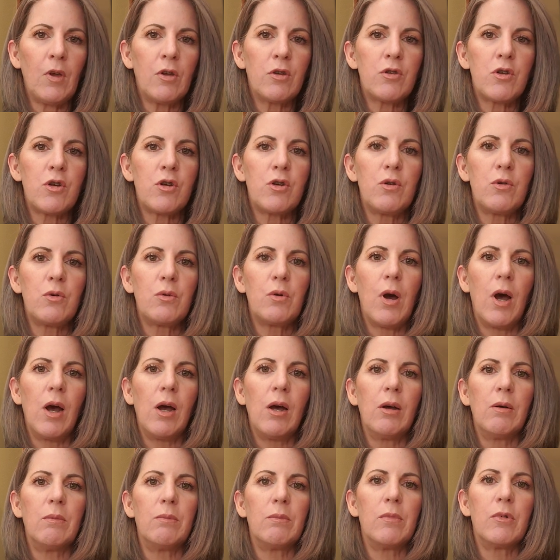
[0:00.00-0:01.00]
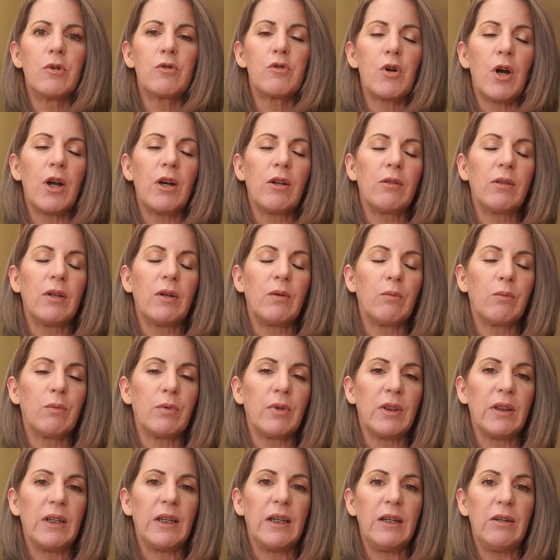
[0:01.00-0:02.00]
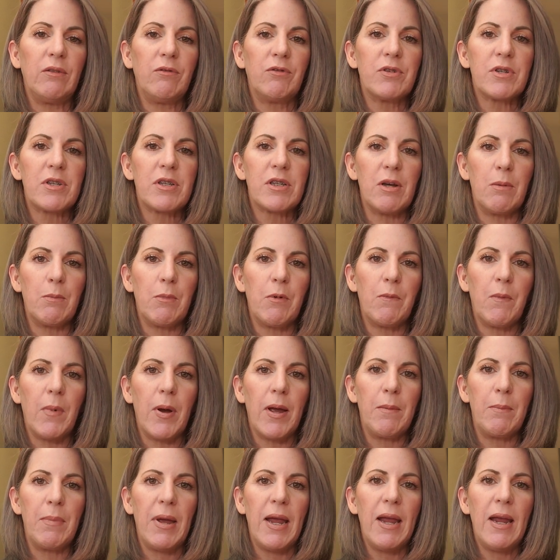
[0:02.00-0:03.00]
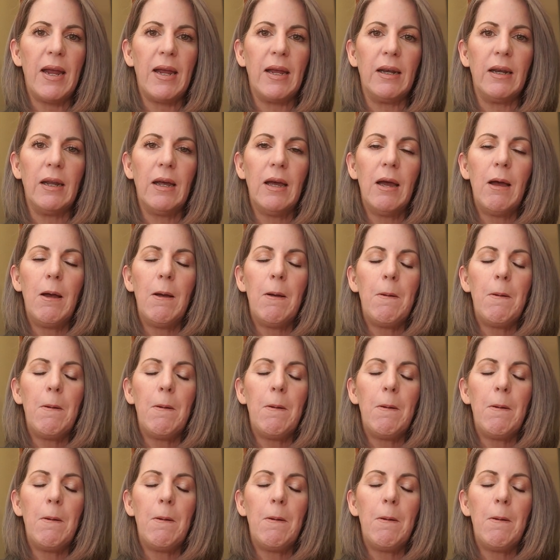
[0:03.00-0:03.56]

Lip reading: to try to relieve some of my pain.